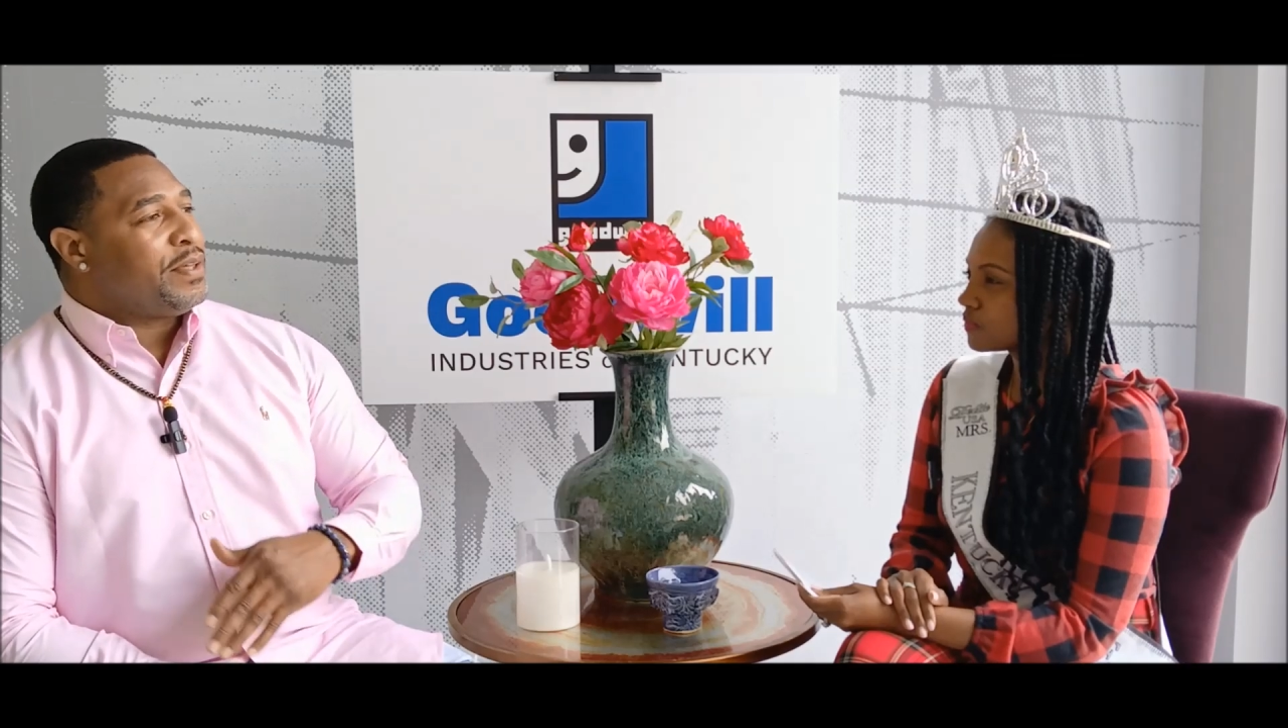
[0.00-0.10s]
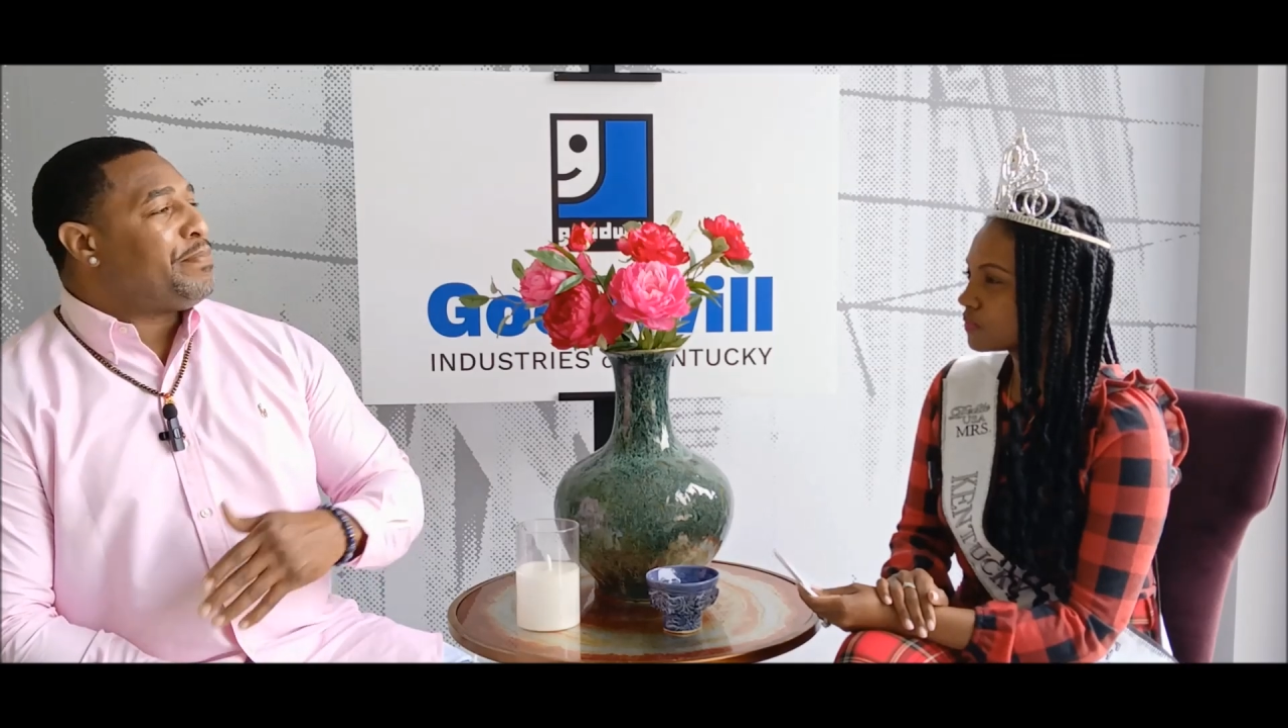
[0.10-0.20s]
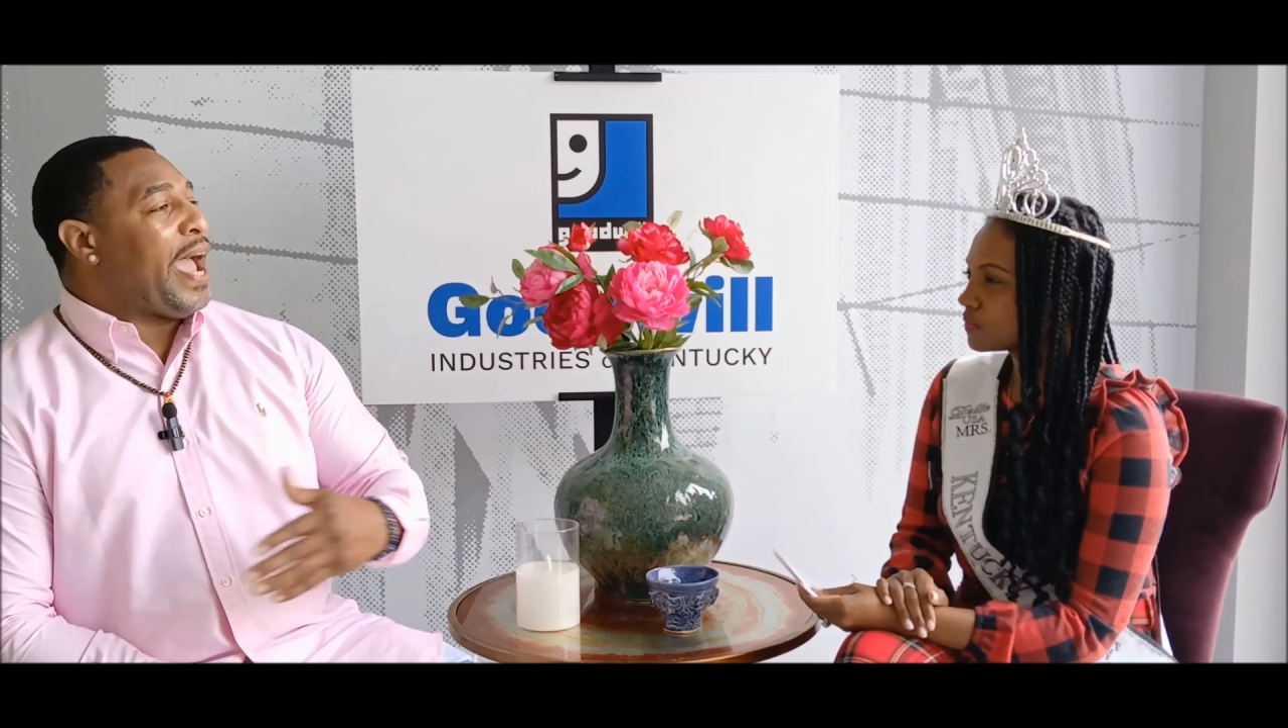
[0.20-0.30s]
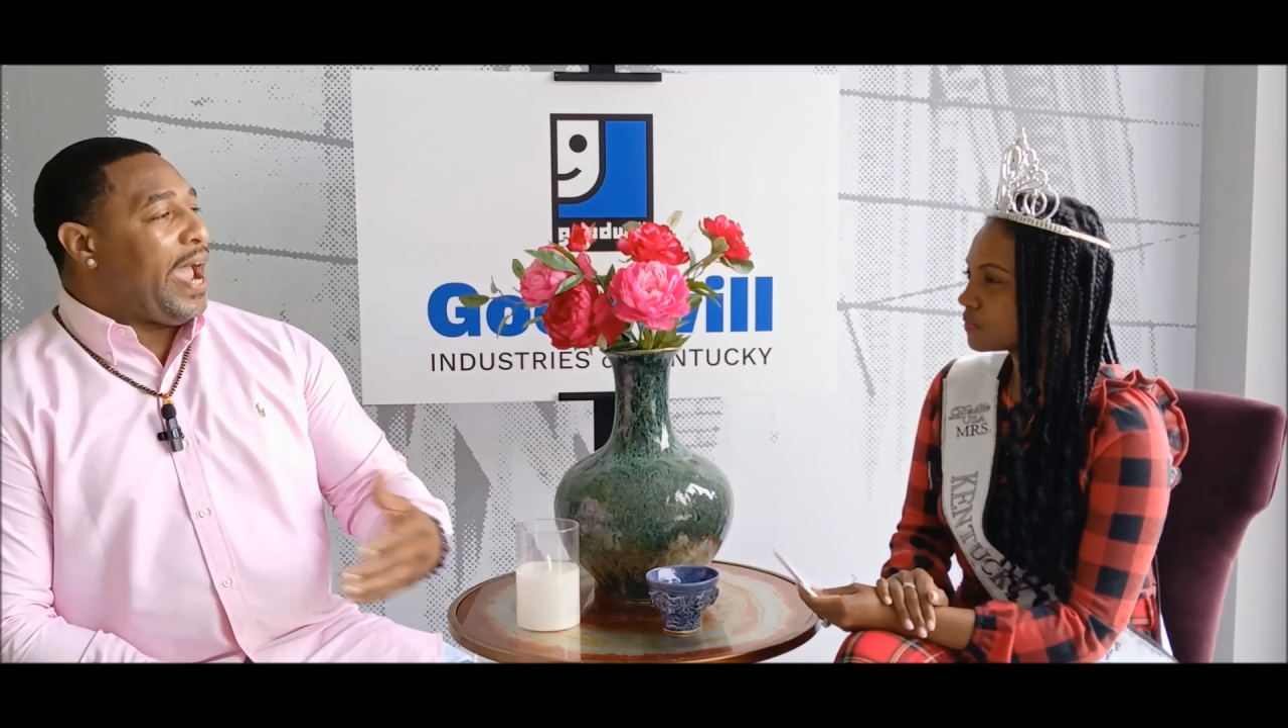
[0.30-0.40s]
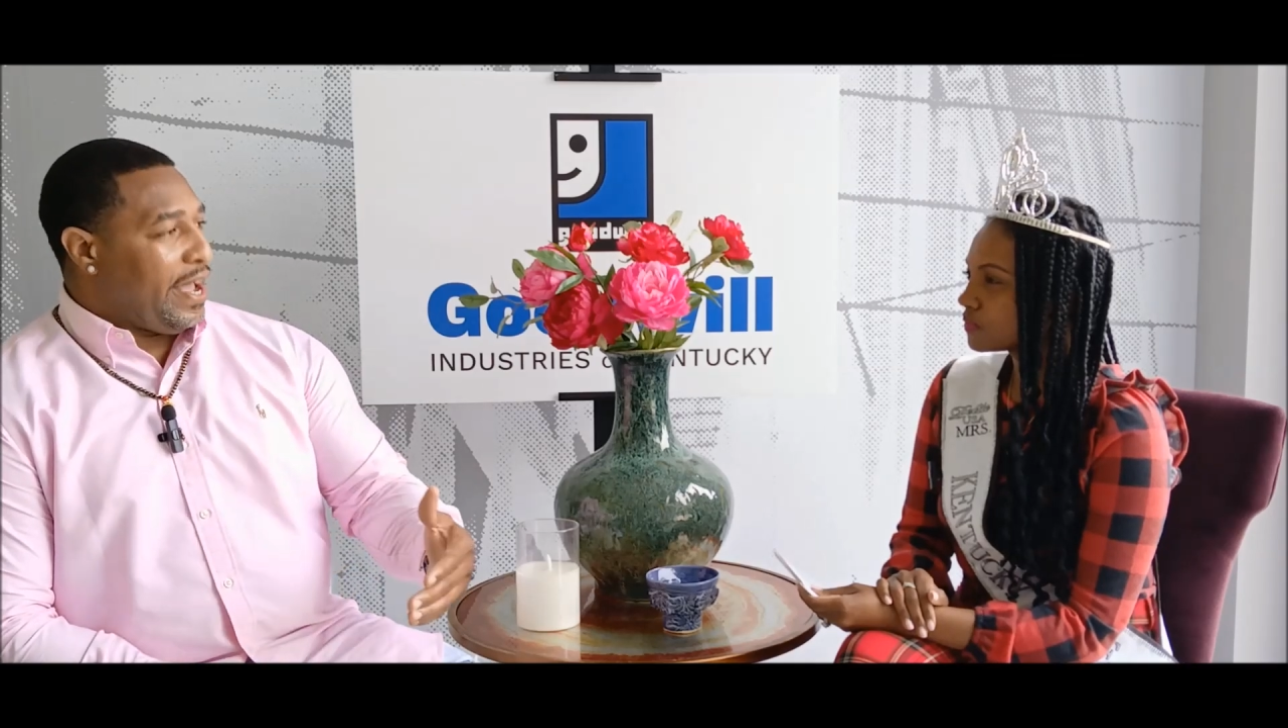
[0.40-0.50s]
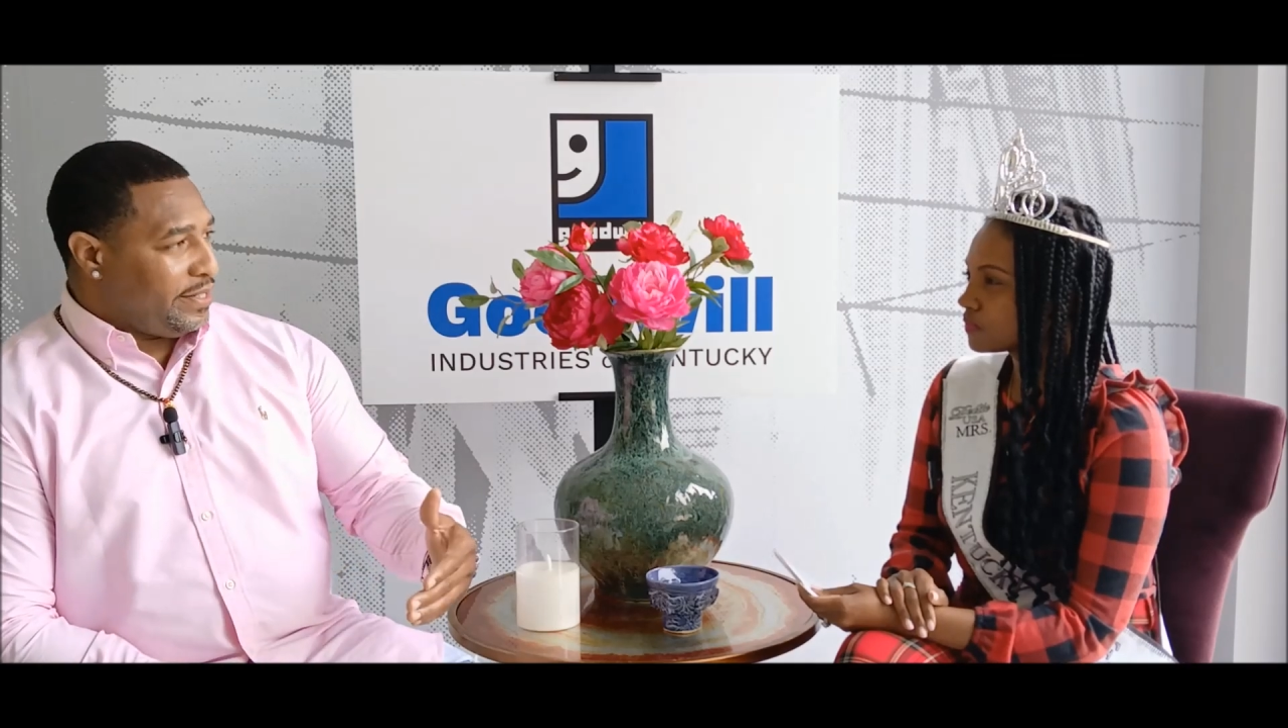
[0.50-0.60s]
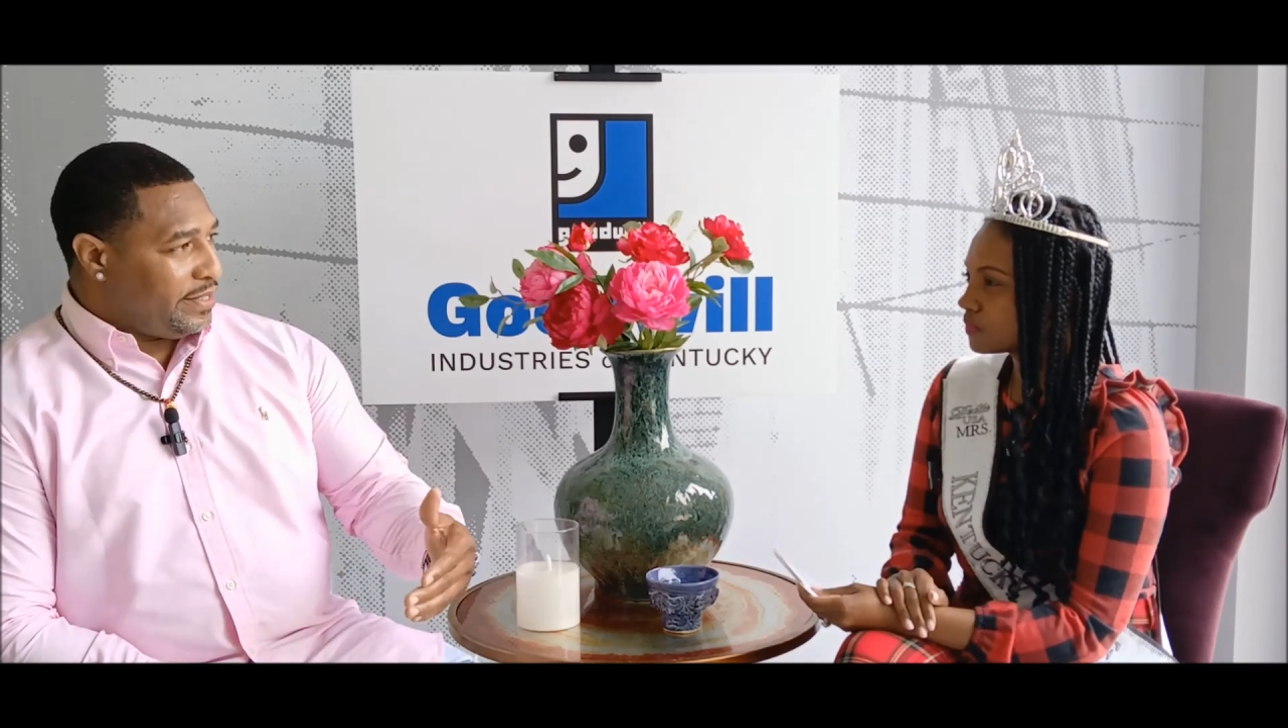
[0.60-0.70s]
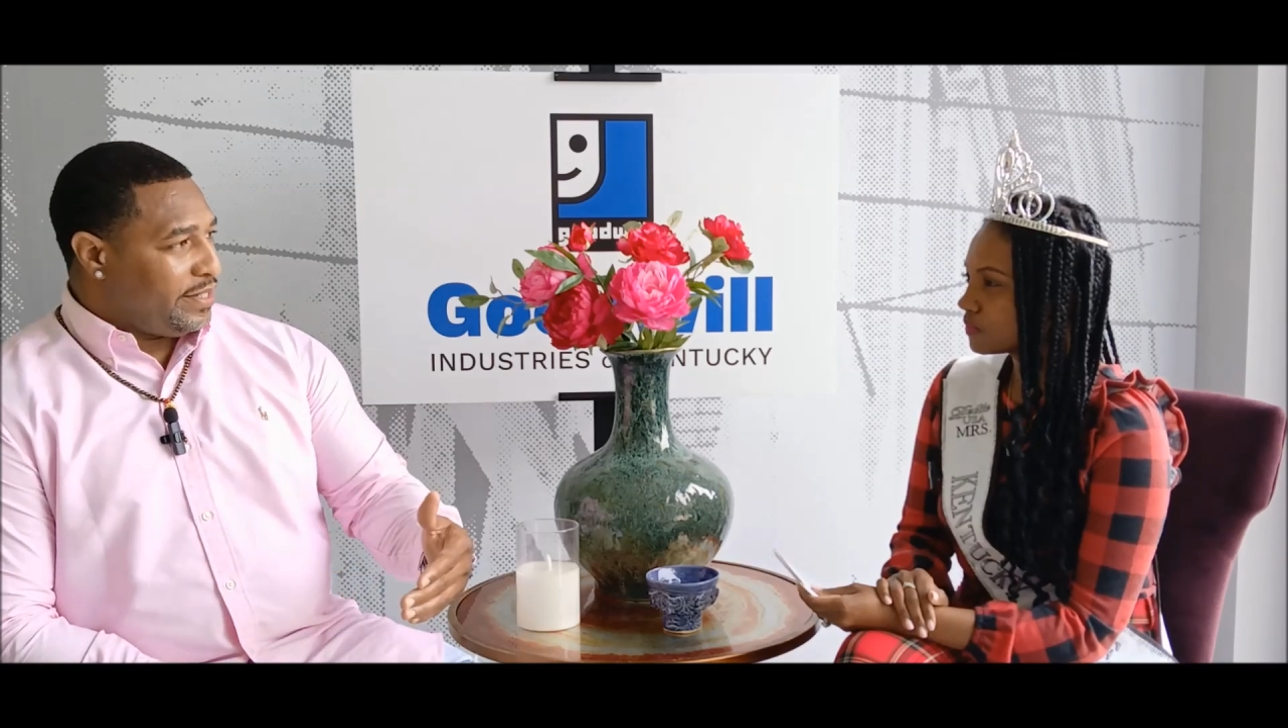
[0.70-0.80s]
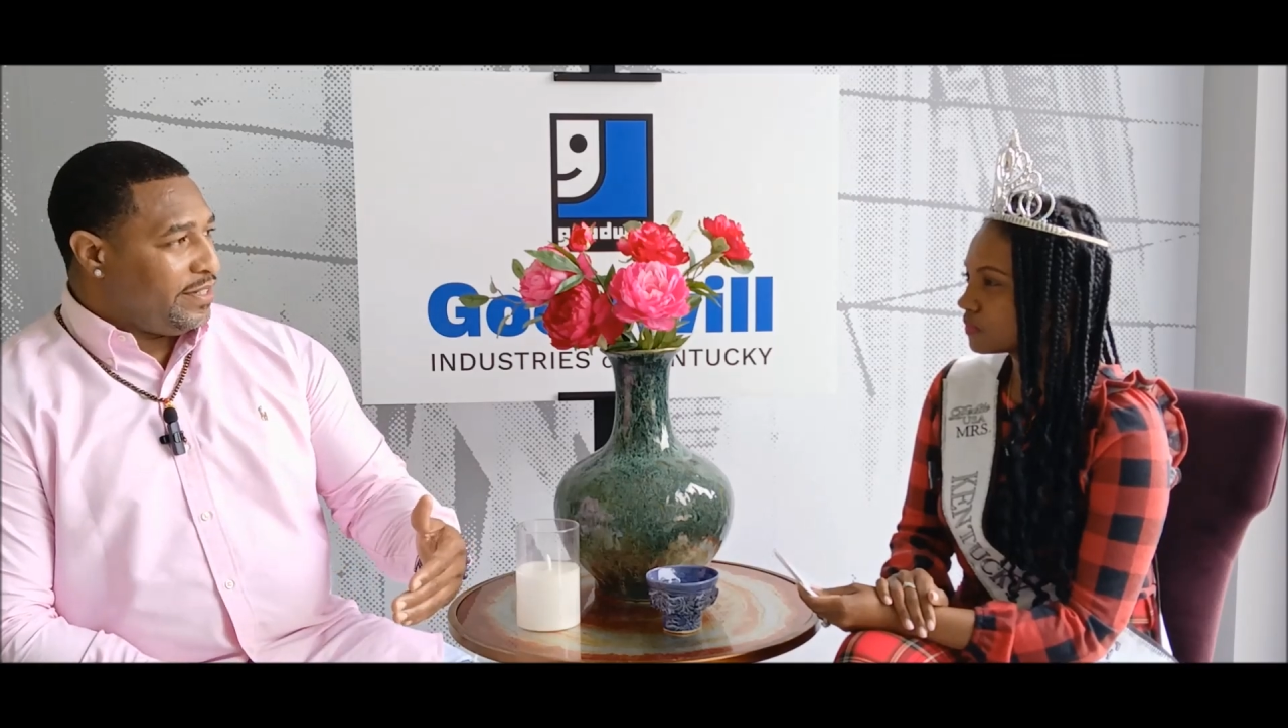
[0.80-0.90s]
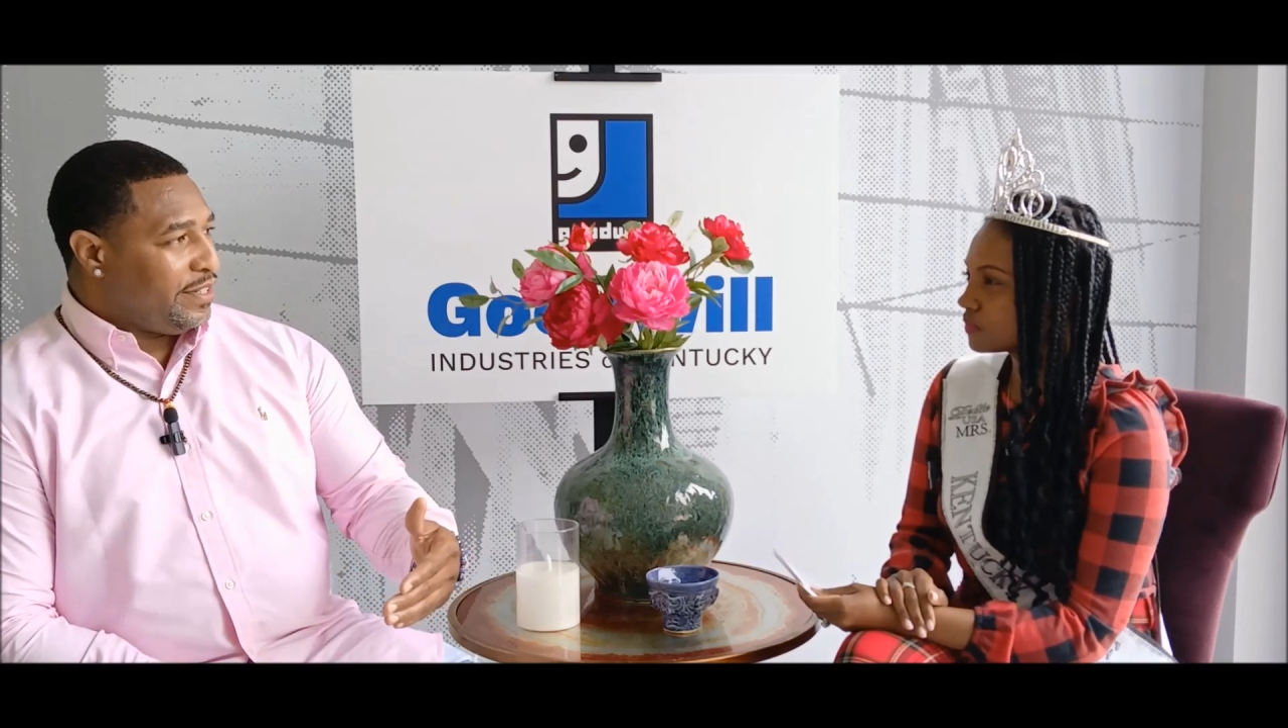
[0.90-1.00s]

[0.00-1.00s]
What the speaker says: the past.